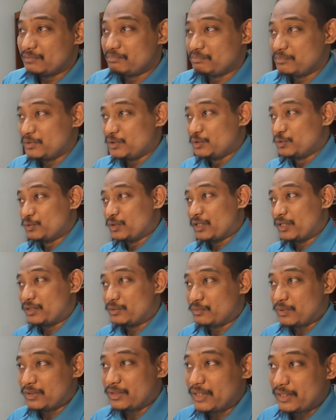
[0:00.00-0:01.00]
you are
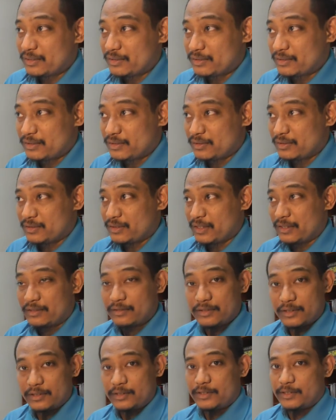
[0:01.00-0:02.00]
the one that take that
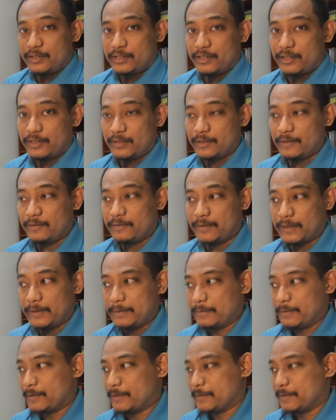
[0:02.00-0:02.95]
risk, right?